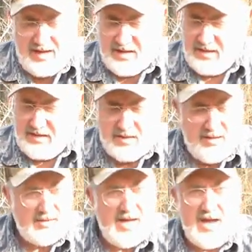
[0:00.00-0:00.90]
And
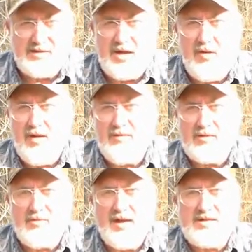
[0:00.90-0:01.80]
look, guys, y'all
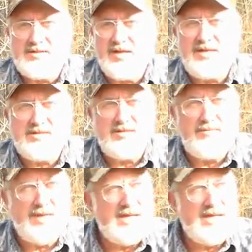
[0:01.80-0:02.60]
have a great season.